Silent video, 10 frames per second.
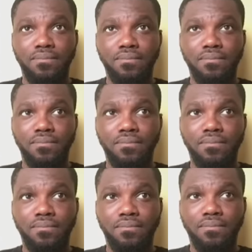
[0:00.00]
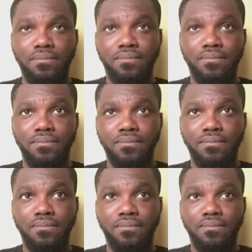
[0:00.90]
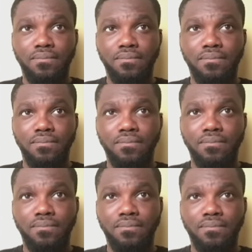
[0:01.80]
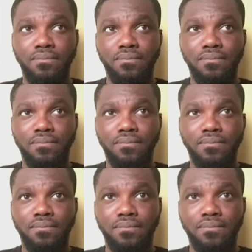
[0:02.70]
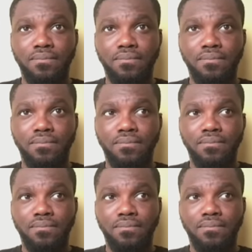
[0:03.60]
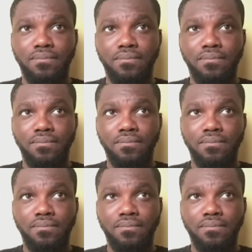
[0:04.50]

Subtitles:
[no speech]